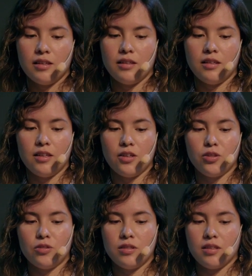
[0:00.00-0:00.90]
Here you
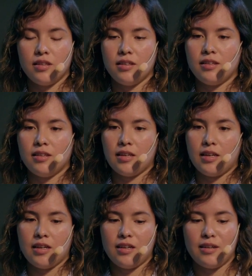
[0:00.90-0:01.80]
see
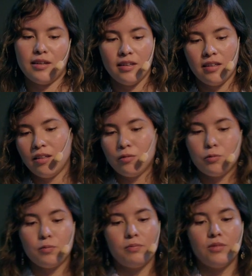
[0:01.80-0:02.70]
a
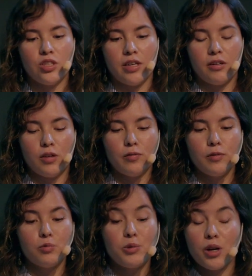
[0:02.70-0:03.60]
general
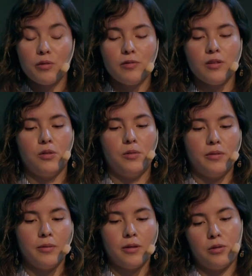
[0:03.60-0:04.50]
workflow
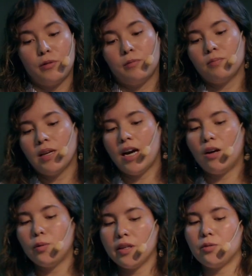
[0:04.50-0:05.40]
on how
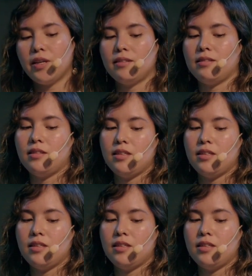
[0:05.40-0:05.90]
we created the